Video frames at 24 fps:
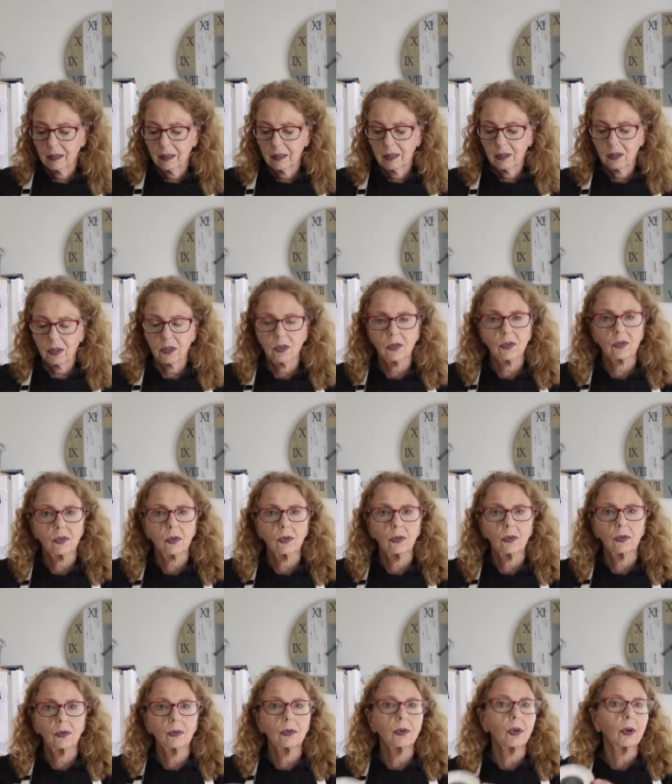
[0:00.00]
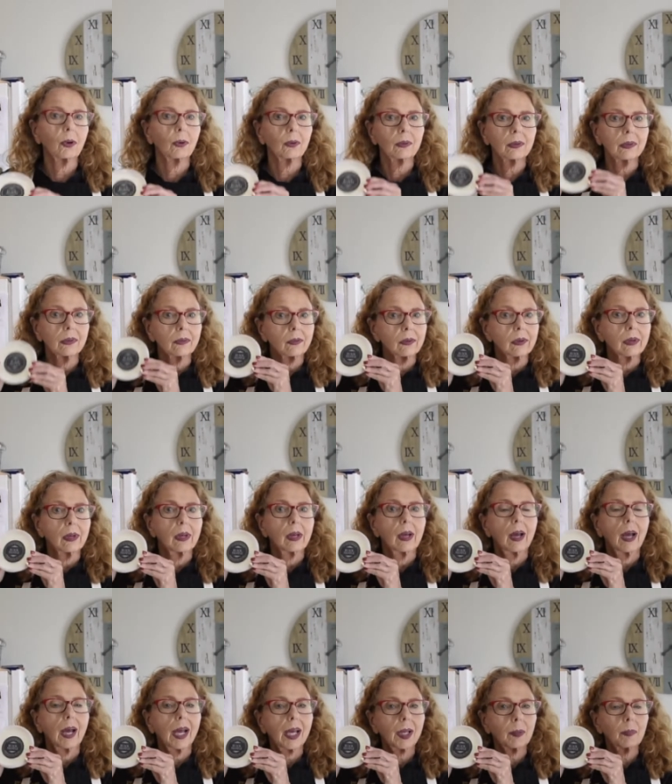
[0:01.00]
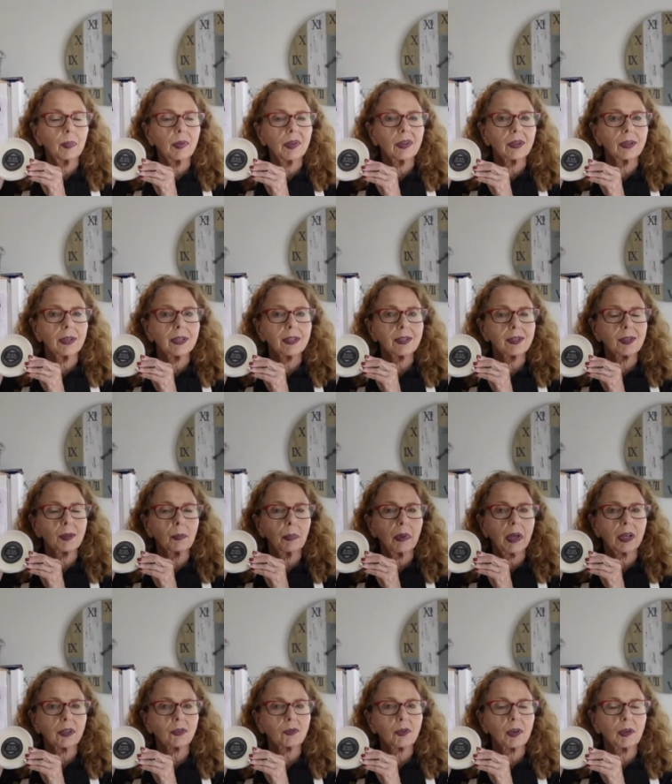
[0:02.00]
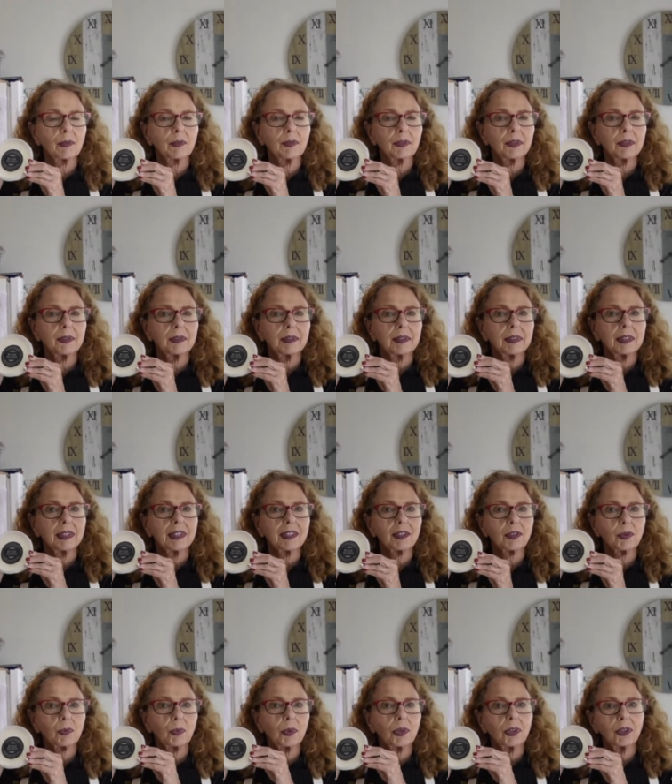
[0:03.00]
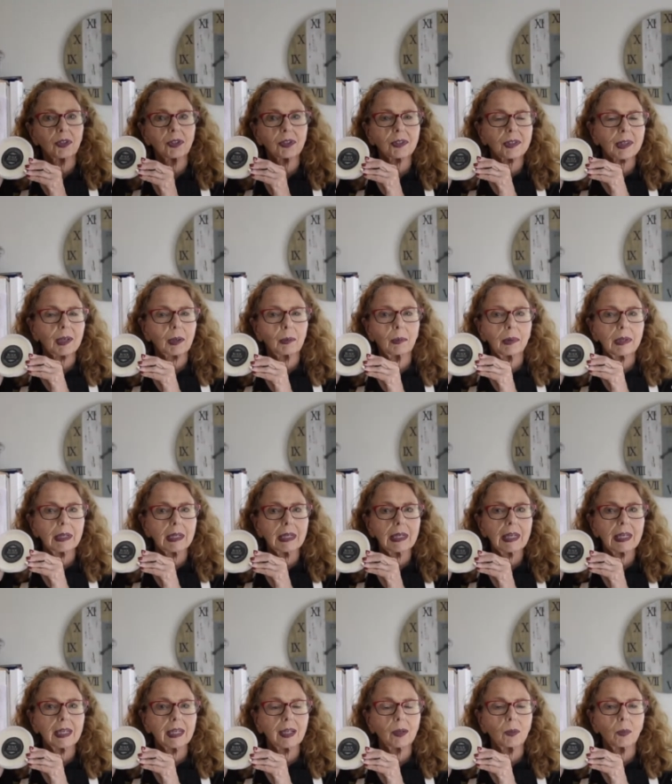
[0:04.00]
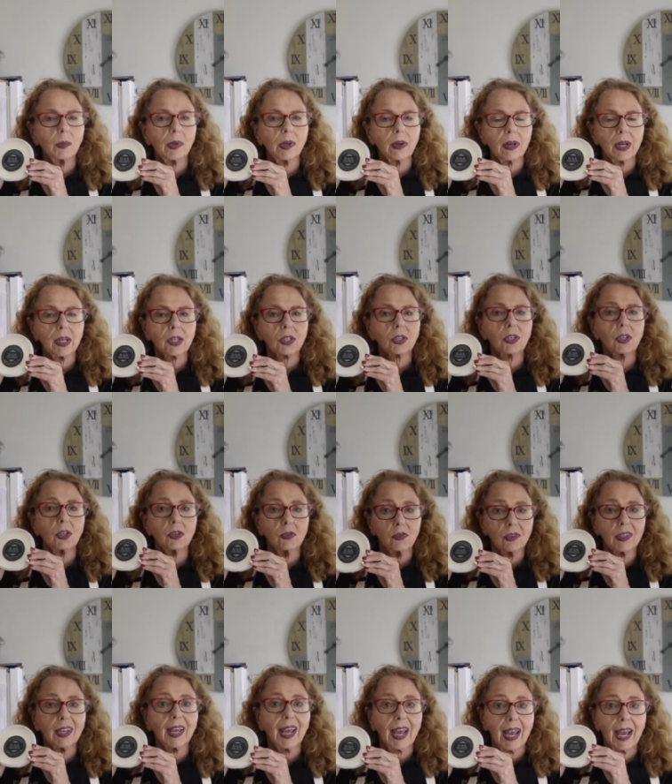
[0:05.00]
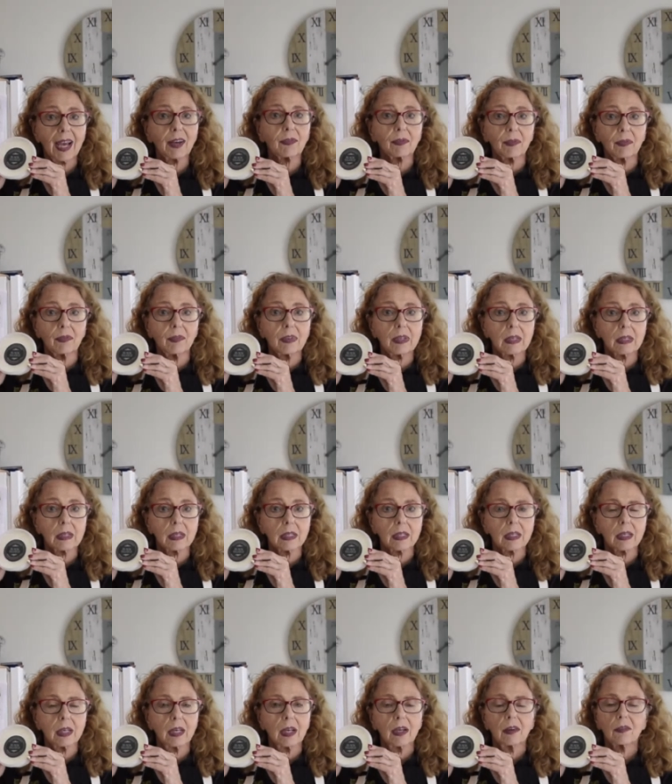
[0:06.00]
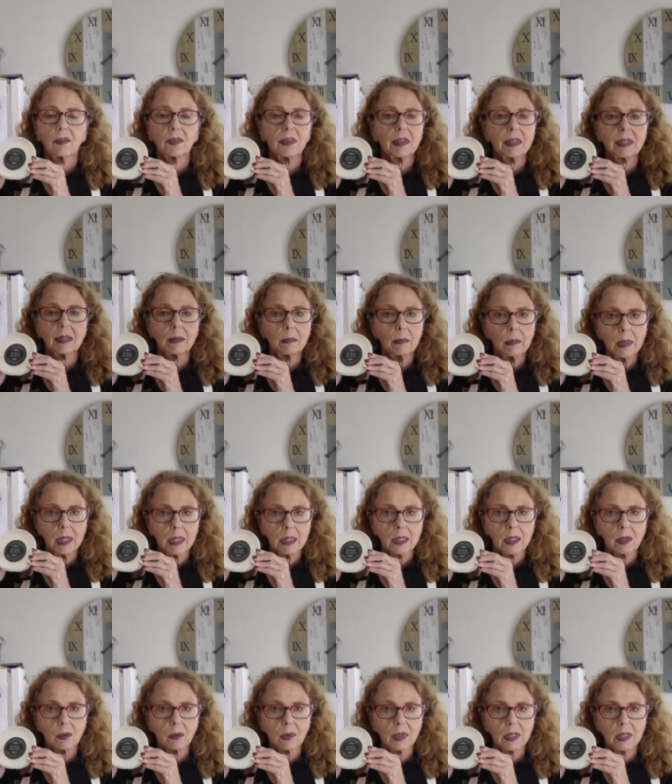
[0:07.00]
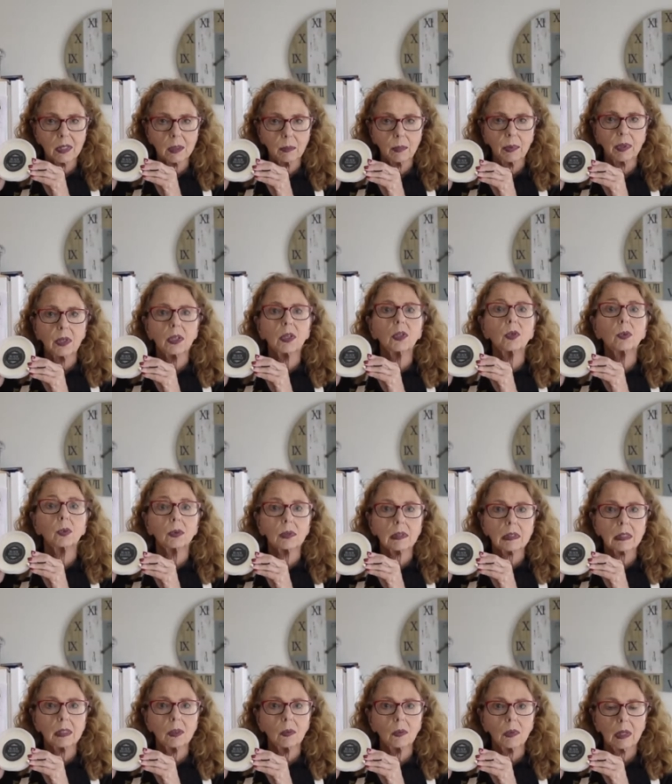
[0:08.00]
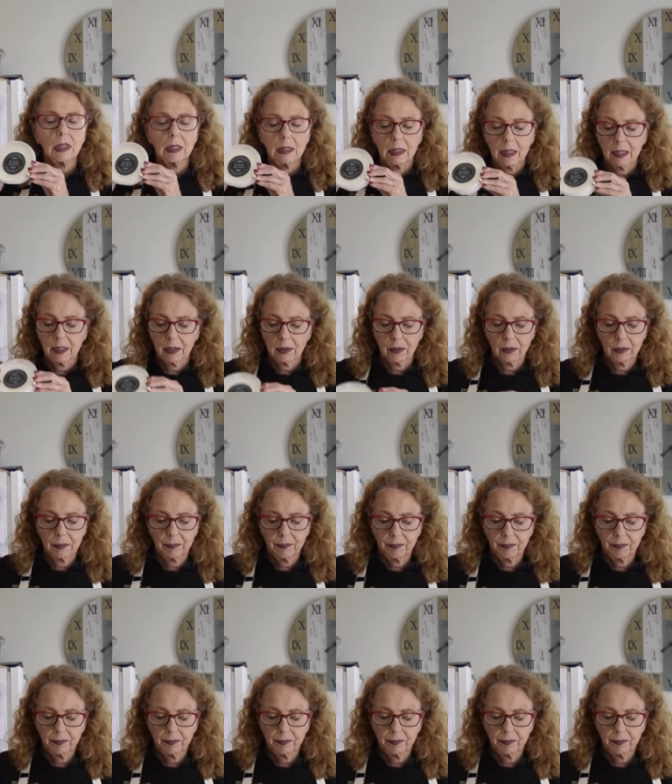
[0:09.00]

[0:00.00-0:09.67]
just so you know, a little hype here. Here's the black truffle. This is what it looks like when you get it. And we are actually using half of this for this amazing recipe. You will see why later.